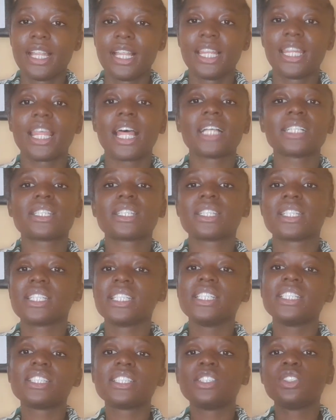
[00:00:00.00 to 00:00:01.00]
that
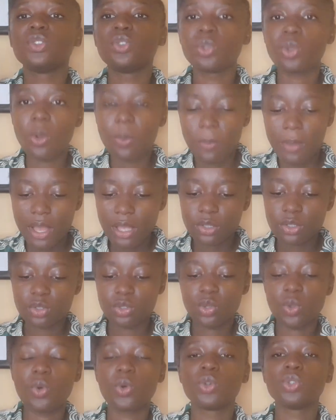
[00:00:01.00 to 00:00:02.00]
it is normal.
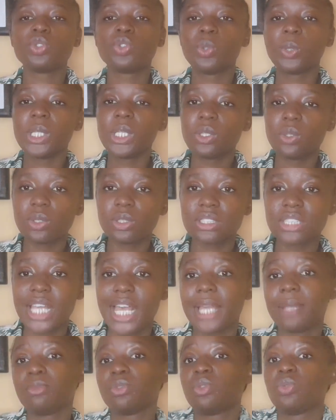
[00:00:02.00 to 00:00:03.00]
So during those
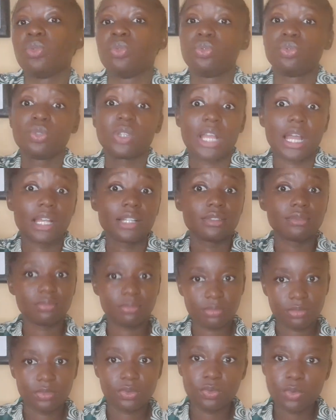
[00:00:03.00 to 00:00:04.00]
times too, you can,
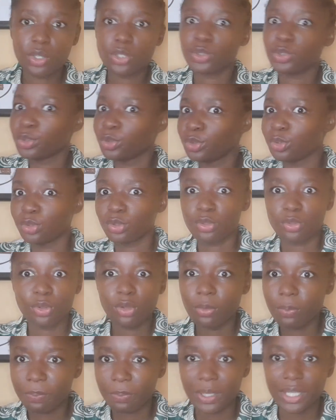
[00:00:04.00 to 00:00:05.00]
what do you do
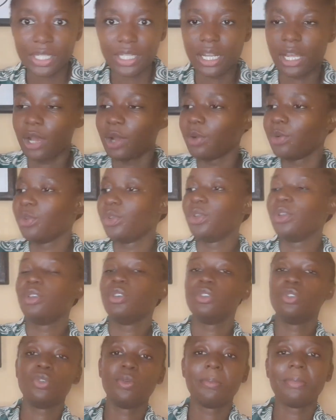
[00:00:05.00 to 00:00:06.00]
to pain now?
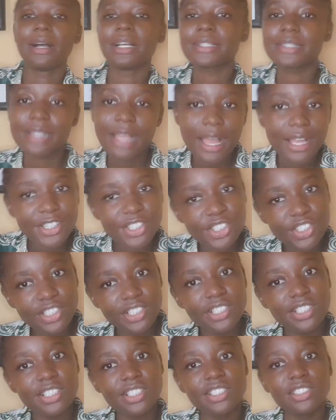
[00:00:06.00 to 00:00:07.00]
You massage it.
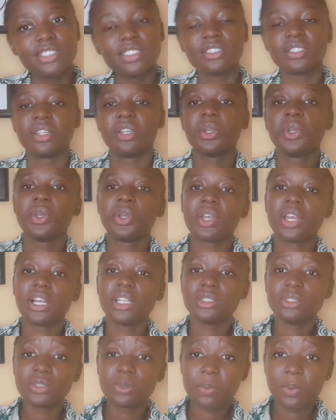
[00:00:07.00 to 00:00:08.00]
You
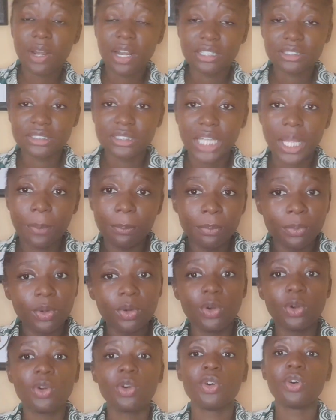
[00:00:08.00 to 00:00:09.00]
can use
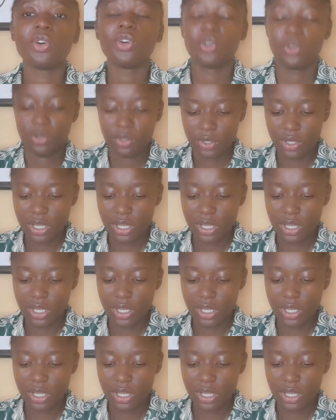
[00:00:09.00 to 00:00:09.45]
paracetamol